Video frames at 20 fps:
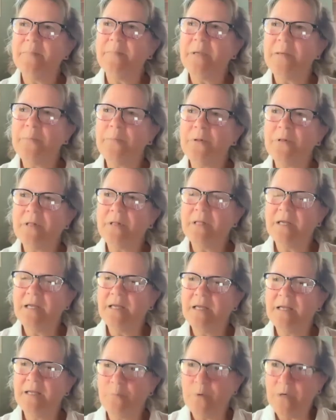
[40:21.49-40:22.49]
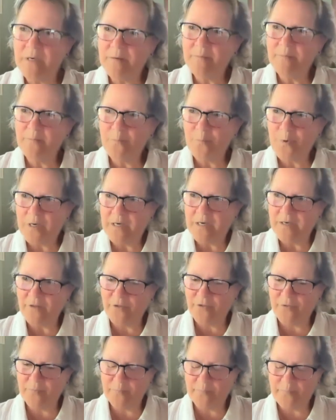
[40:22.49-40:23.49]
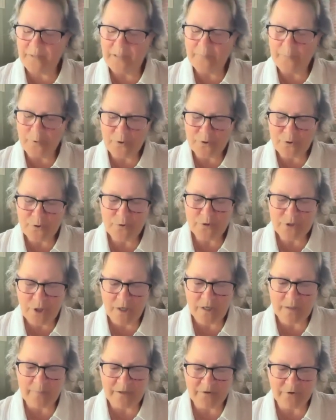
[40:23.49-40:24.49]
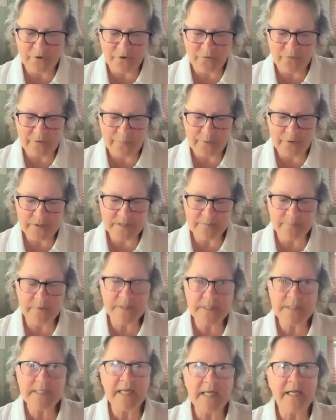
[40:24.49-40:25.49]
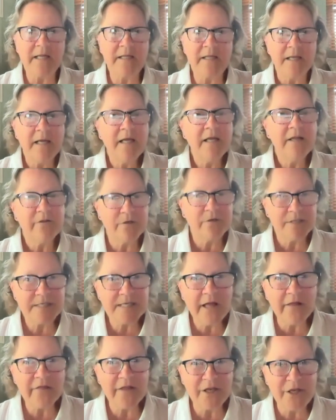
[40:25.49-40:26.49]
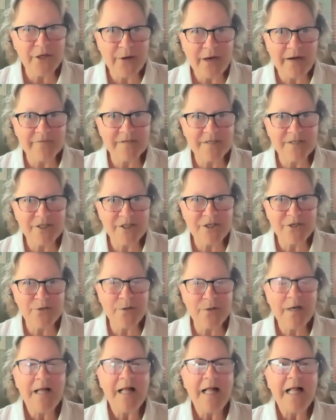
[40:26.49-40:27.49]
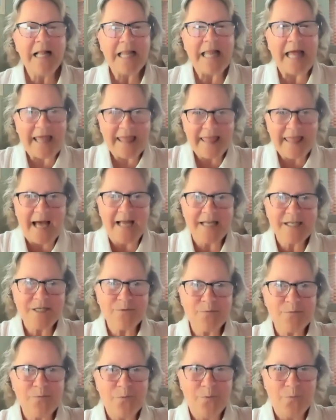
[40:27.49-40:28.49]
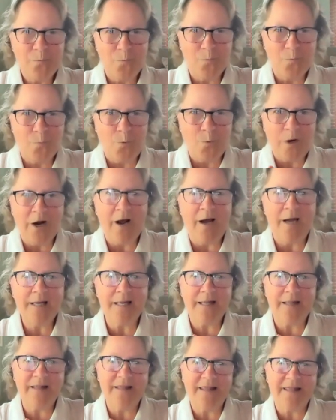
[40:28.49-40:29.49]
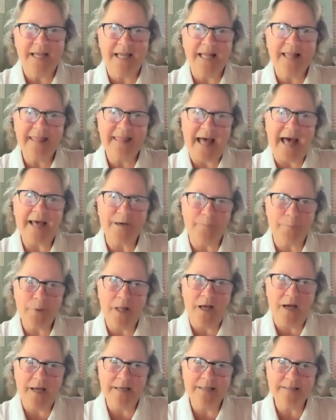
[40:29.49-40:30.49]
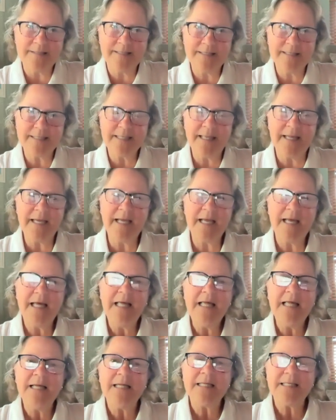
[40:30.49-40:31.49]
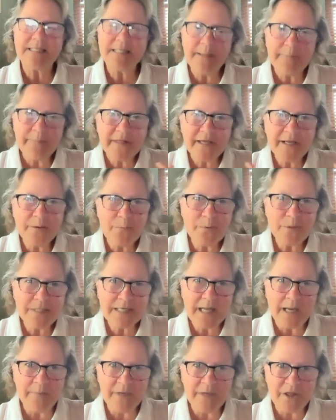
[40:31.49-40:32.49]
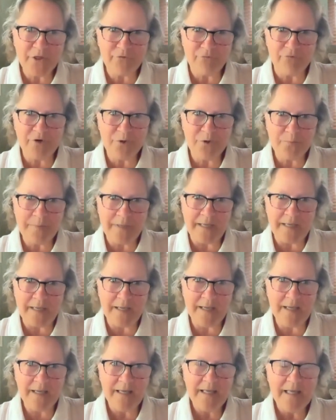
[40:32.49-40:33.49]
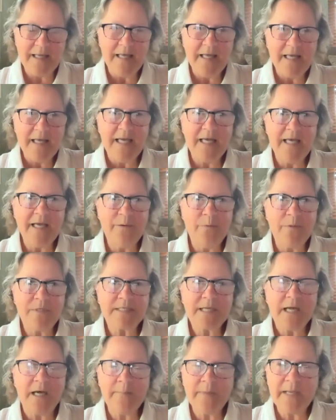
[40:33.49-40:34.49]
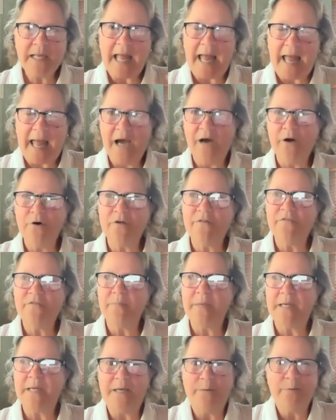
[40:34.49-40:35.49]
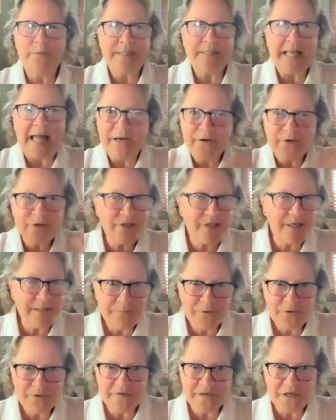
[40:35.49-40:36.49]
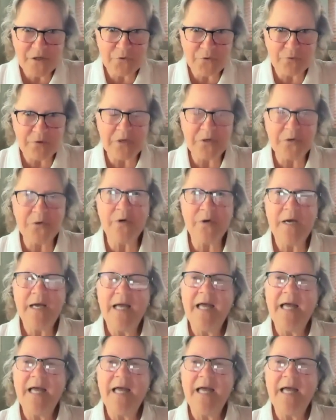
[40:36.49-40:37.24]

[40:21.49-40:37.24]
people when when people who talk about the three principles say there's nothing you have to do, like that's where I think that applies. It's like something was coming through me. It was coming out of me. It was energy moving through.